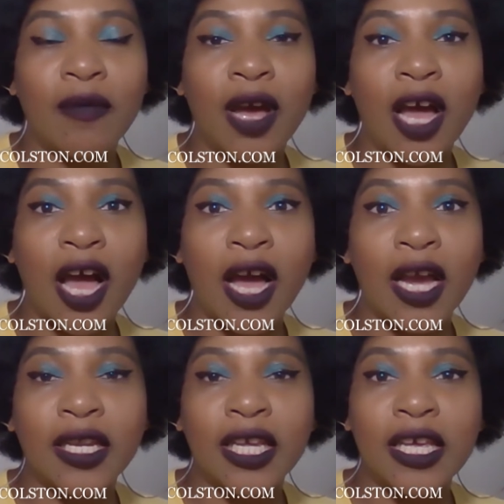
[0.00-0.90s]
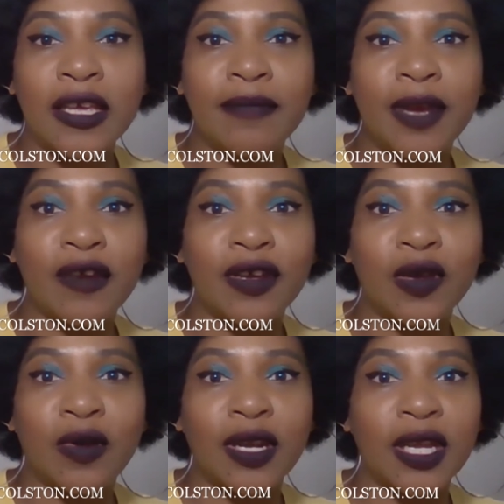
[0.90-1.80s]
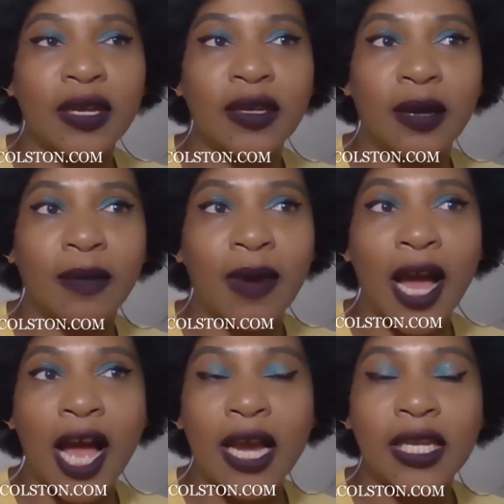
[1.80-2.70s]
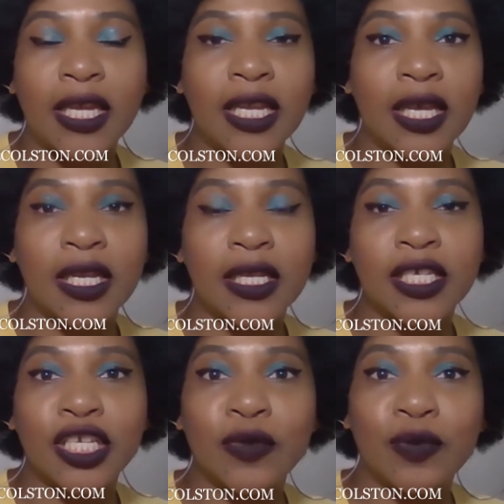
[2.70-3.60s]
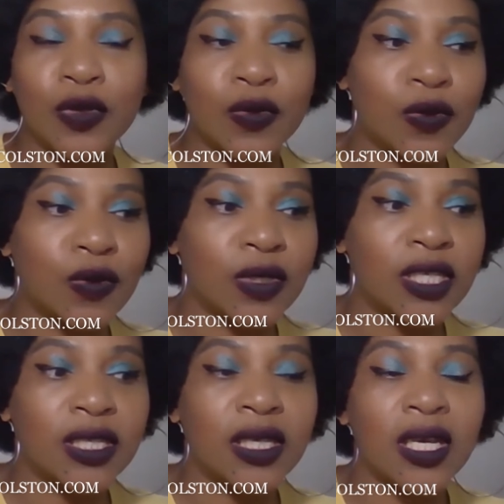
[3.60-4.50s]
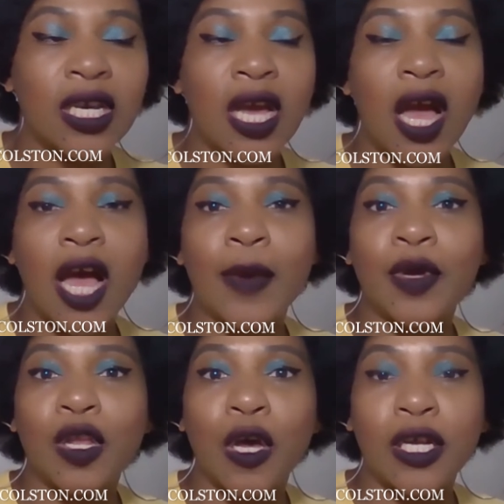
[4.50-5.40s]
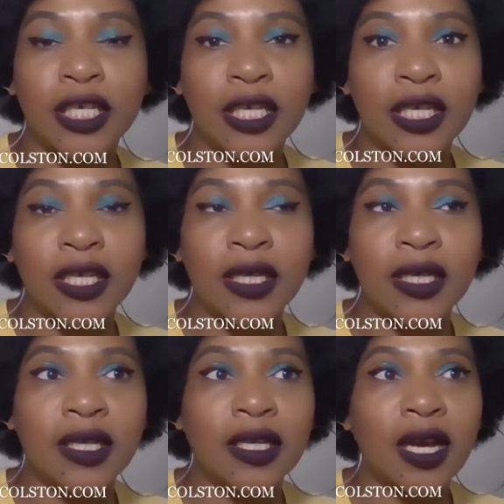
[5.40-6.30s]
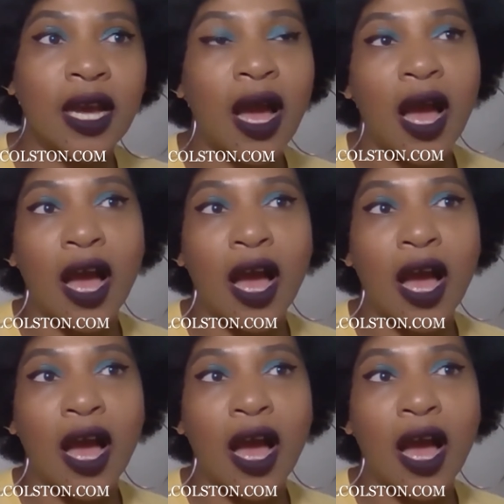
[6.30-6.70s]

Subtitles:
Mahogany, Berry Gordy, Mahogany, Lady Sing the Blues, Claudine,